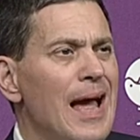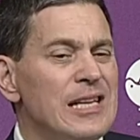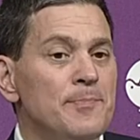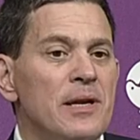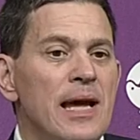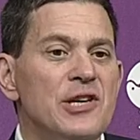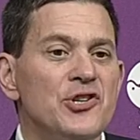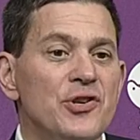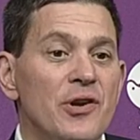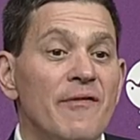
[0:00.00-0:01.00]

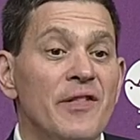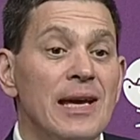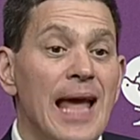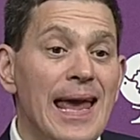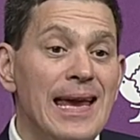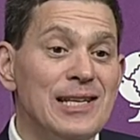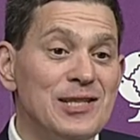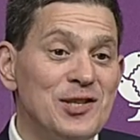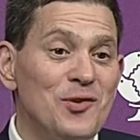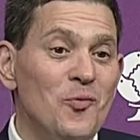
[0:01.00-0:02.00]
explanation of the
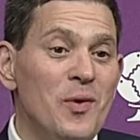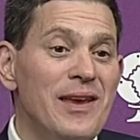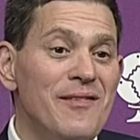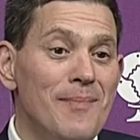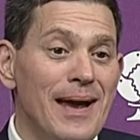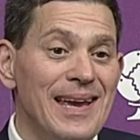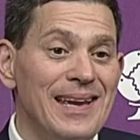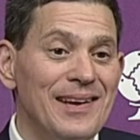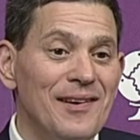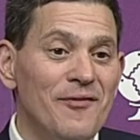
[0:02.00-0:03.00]
gains that we
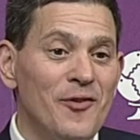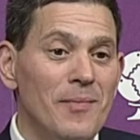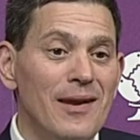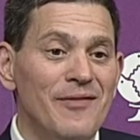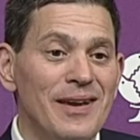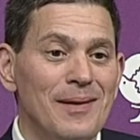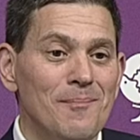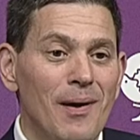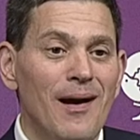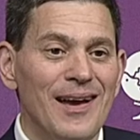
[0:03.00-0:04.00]
make from
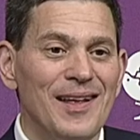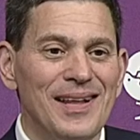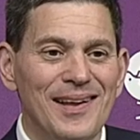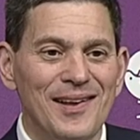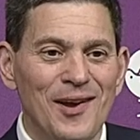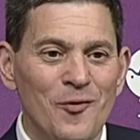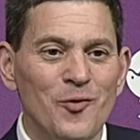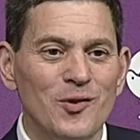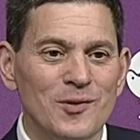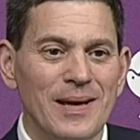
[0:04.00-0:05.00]
living by a
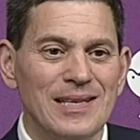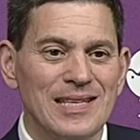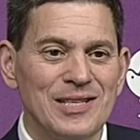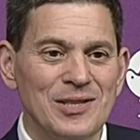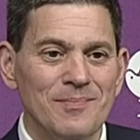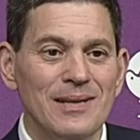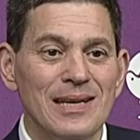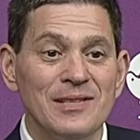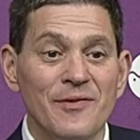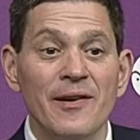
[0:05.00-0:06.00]
rules-based system
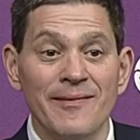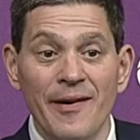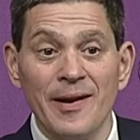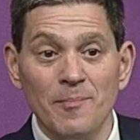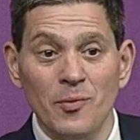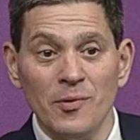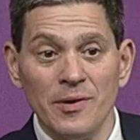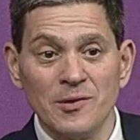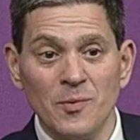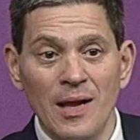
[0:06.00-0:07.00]
is very, very
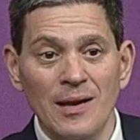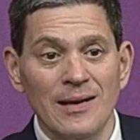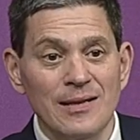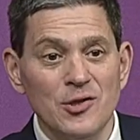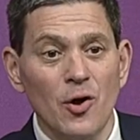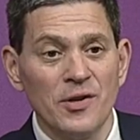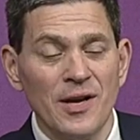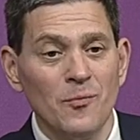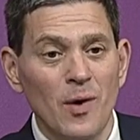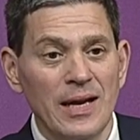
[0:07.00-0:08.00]
important as well and is not
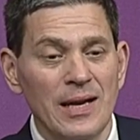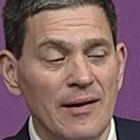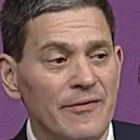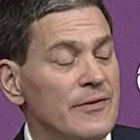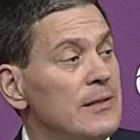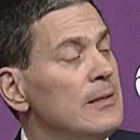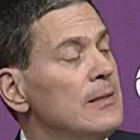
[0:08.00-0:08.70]
done well enough.